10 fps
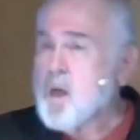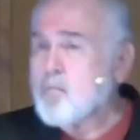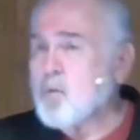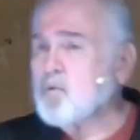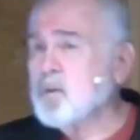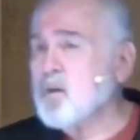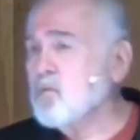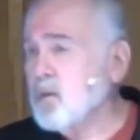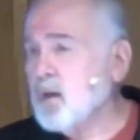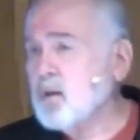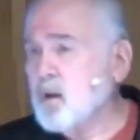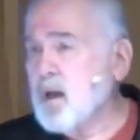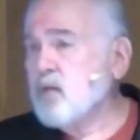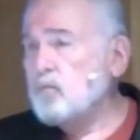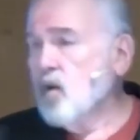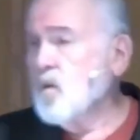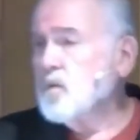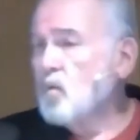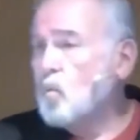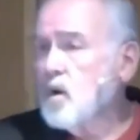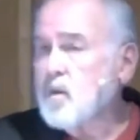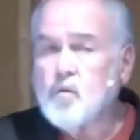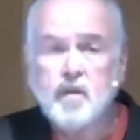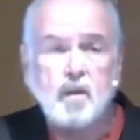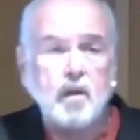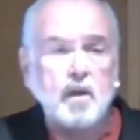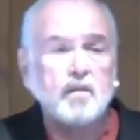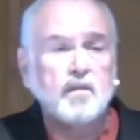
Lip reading: most everything in life falls in one of those areas,